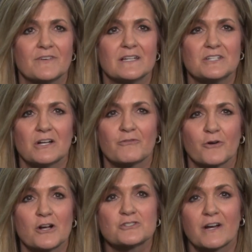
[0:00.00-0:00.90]
end you know
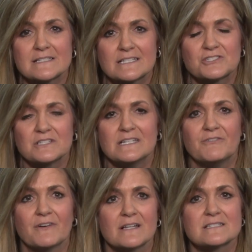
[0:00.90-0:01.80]
for our transition
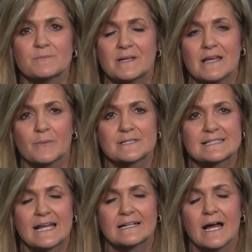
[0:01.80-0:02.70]
defense to be able to
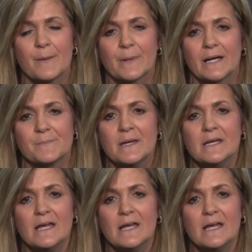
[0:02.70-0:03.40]
set it up um,